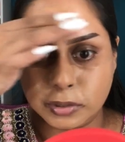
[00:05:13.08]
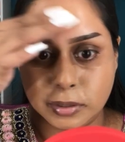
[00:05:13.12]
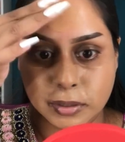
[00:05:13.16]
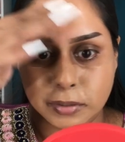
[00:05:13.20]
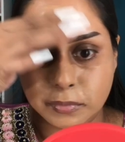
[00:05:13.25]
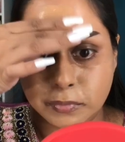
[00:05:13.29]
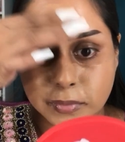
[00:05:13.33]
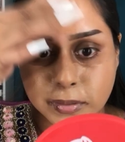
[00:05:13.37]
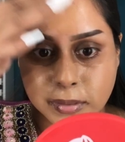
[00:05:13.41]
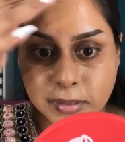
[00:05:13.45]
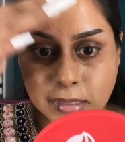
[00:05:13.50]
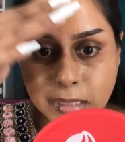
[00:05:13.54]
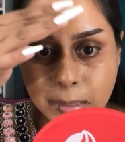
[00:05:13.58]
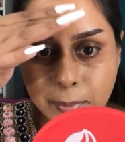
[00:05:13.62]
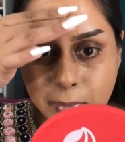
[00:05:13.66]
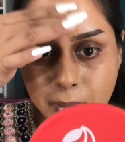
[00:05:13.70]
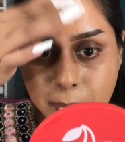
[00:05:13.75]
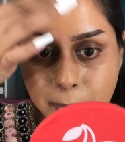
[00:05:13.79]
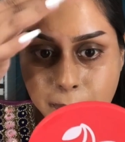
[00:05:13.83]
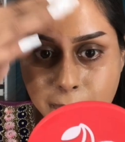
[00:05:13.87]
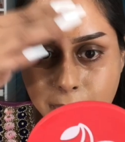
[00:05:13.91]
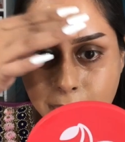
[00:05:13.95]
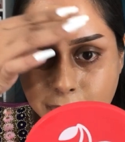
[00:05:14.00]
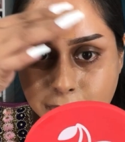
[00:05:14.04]
the first time
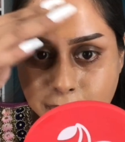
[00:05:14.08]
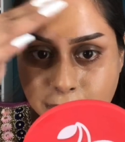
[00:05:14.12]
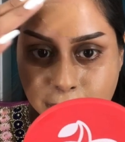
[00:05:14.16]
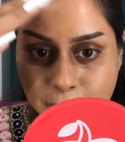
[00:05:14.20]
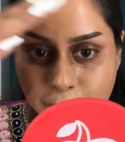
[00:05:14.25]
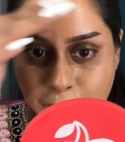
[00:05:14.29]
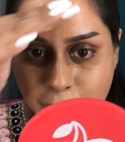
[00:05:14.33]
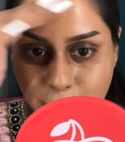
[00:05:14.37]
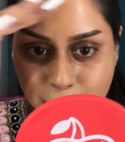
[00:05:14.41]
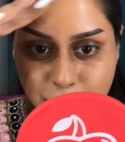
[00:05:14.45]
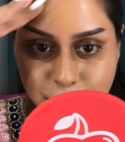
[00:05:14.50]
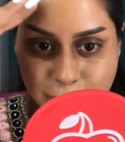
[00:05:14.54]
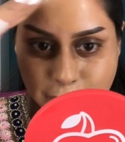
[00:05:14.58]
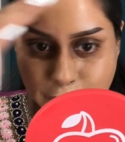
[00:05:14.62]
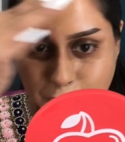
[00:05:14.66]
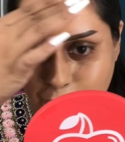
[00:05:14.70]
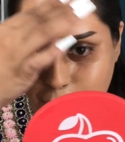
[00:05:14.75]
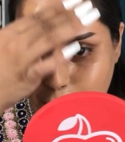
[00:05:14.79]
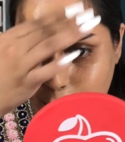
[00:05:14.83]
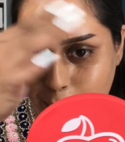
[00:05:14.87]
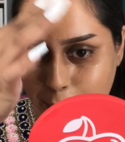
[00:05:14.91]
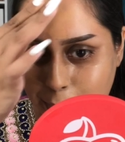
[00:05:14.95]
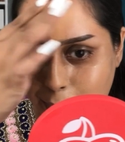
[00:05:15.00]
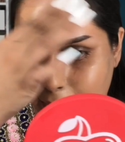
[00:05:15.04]
I'm blending
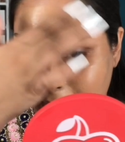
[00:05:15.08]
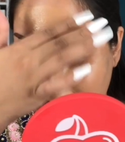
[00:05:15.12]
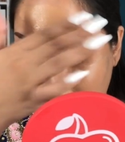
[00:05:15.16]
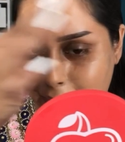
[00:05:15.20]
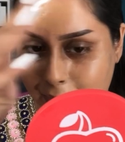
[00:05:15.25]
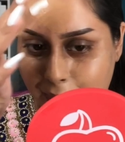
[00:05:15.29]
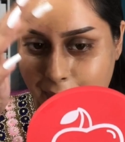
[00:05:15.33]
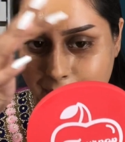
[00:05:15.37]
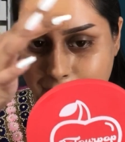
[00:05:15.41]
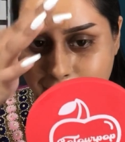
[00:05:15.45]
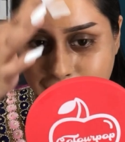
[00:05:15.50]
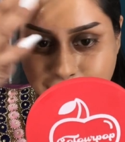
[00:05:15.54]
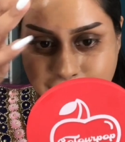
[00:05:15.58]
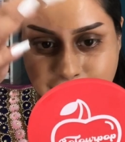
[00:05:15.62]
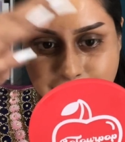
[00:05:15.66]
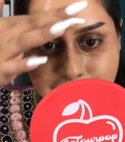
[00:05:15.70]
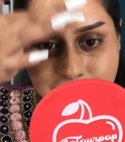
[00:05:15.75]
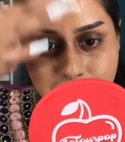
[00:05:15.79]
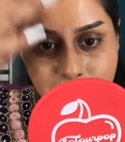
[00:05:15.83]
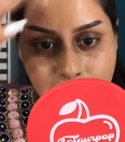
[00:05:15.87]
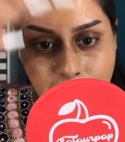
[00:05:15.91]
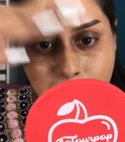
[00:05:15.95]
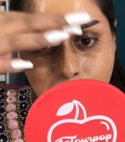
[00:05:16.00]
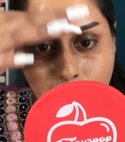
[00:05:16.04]
foundation with my hands.
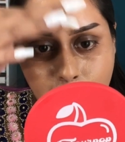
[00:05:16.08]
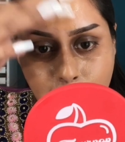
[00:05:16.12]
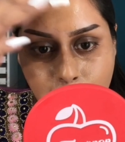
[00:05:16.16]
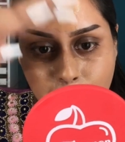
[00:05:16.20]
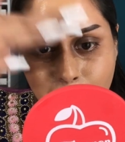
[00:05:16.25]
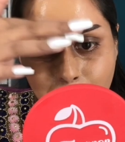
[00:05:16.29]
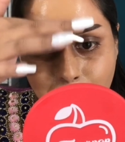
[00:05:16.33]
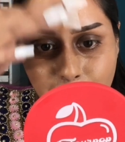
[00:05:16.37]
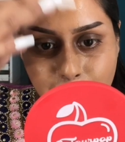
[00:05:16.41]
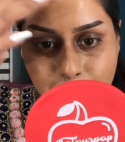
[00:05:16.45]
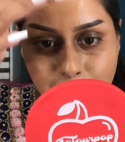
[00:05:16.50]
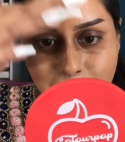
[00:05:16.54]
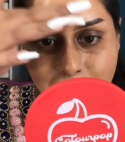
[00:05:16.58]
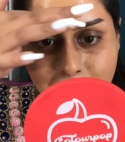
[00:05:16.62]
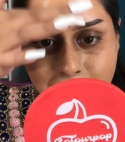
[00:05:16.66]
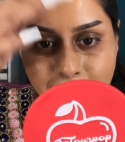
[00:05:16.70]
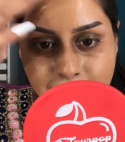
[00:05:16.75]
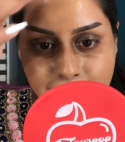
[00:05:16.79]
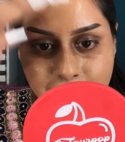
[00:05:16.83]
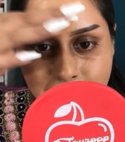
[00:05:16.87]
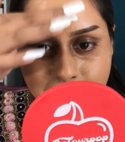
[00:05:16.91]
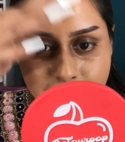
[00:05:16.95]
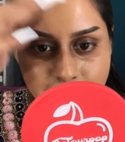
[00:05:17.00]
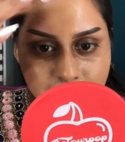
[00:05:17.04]

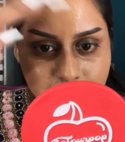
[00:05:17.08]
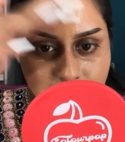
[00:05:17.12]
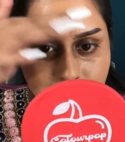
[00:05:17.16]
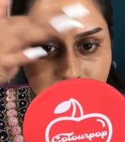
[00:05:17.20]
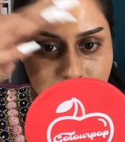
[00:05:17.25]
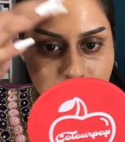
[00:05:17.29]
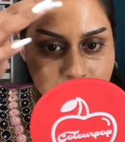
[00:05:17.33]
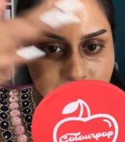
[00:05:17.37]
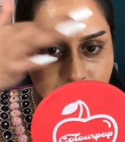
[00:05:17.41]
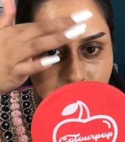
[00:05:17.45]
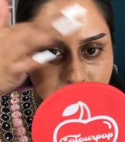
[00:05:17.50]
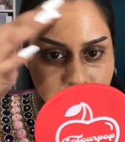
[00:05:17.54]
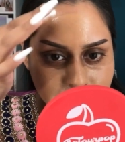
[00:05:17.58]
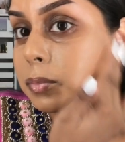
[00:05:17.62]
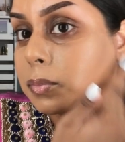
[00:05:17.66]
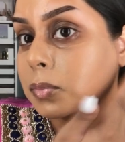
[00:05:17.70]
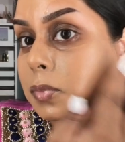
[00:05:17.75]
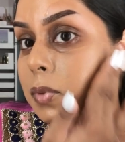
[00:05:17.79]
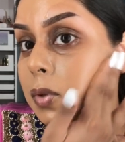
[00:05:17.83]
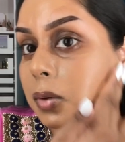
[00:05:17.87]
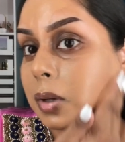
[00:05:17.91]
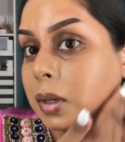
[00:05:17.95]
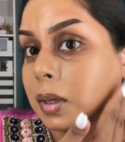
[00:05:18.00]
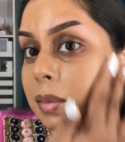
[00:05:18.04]
What?
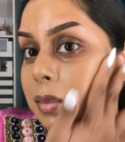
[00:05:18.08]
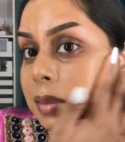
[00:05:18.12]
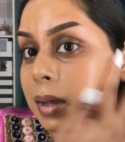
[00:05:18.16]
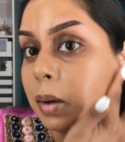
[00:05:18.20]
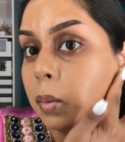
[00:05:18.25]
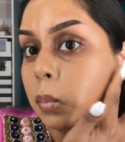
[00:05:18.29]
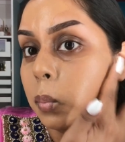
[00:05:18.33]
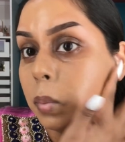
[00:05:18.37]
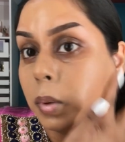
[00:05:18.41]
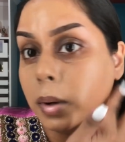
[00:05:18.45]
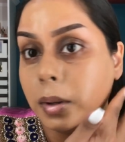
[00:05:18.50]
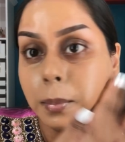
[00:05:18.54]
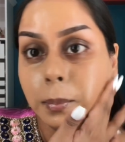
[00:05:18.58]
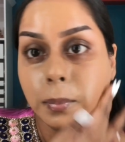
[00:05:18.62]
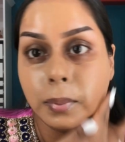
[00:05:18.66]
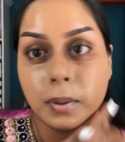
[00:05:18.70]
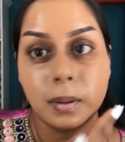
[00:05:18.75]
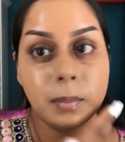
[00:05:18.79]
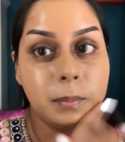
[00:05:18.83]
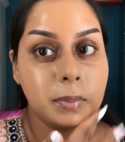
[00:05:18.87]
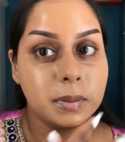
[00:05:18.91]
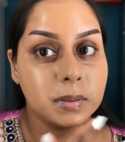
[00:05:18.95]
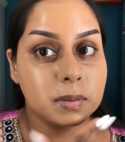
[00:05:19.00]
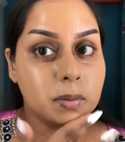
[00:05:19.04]
Okay, that one
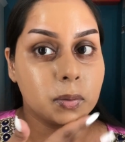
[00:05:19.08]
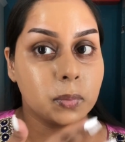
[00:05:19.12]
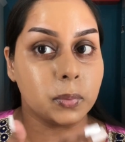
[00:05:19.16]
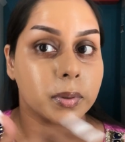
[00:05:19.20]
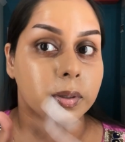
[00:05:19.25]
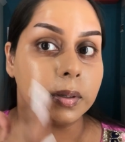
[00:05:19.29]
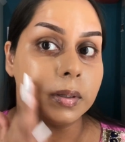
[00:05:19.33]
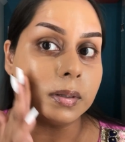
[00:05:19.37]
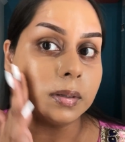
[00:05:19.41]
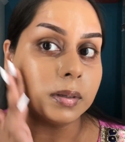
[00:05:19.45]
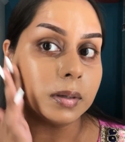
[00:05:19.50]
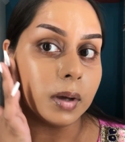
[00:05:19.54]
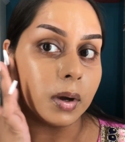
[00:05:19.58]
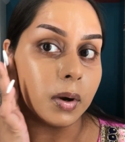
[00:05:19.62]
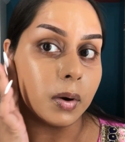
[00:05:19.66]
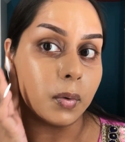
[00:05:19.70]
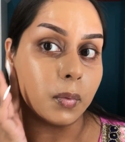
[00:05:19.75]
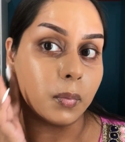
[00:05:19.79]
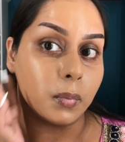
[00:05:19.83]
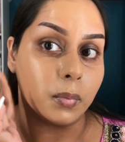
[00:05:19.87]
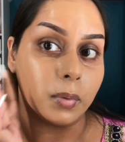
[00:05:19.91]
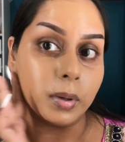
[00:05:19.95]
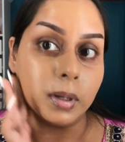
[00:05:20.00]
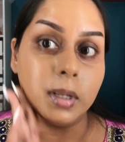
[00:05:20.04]
pump is going a
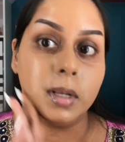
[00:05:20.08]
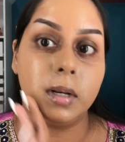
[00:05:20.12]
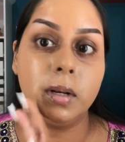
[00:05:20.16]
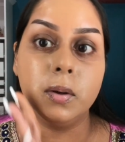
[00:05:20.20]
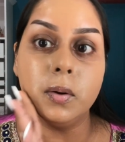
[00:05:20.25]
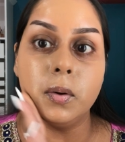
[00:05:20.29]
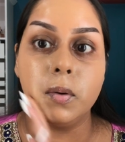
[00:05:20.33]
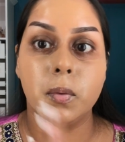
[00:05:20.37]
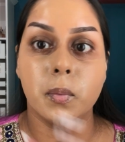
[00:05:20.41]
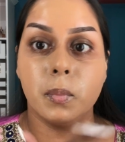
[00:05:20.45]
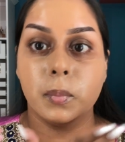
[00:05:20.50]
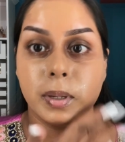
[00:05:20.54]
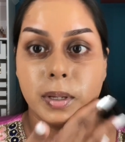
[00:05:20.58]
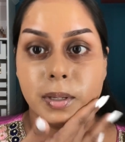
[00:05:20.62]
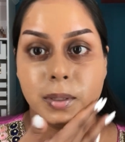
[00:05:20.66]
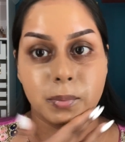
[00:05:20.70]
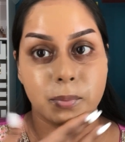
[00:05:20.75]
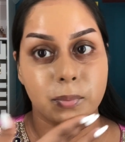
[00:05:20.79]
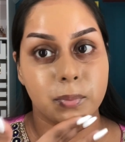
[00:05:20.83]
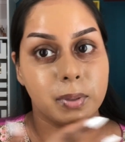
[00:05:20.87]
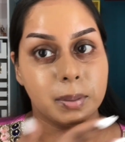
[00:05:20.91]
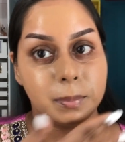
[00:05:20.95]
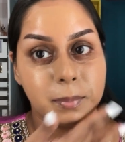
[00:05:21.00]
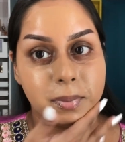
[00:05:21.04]
really long way
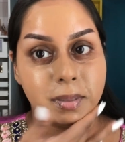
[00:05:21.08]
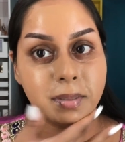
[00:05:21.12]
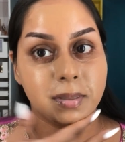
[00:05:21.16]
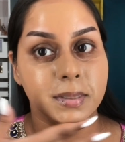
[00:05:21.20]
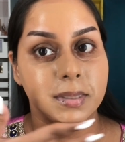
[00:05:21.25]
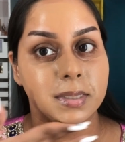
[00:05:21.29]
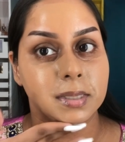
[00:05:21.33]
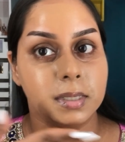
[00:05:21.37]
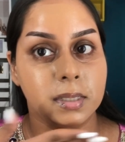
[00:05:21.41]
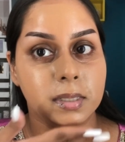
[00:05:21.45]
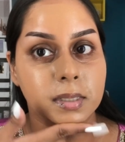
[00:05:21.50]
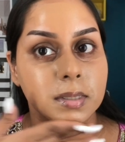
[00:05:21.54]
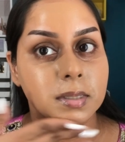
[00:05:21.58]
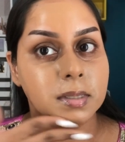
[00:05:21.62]
though, I must say.